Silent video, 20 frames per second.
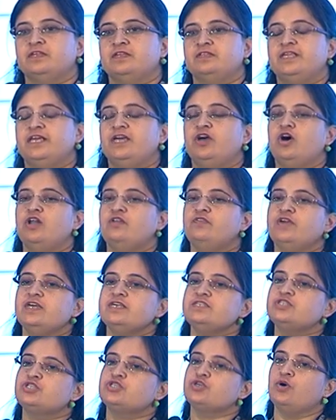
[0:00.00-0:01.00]
They
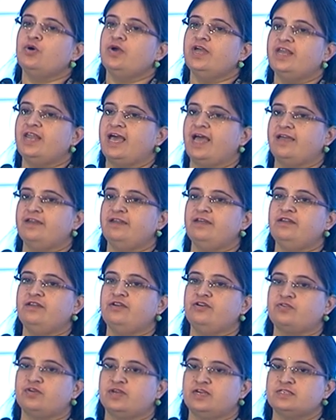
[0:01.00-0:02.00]
always show an added
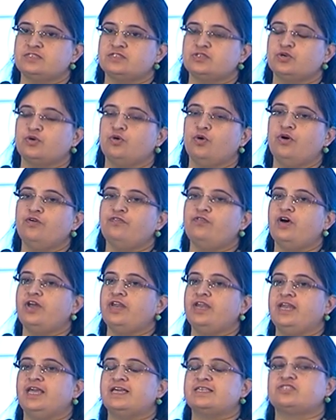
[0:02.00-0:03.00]
interest to go for
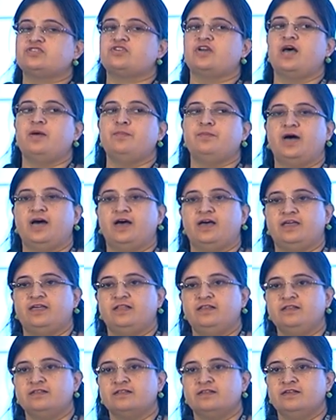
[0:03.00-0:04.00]
an extra
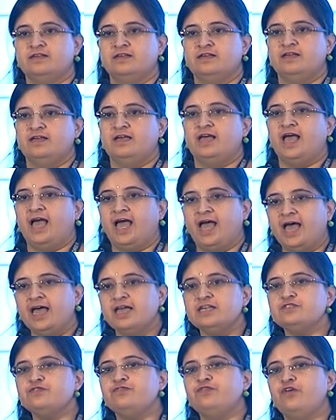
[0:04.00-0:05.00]
mile
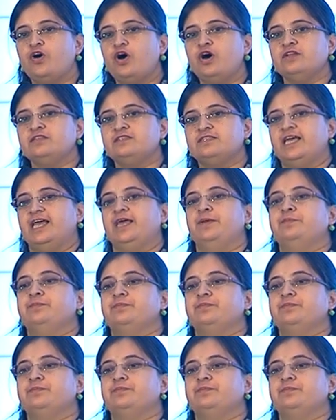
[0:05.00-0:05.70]
and for them,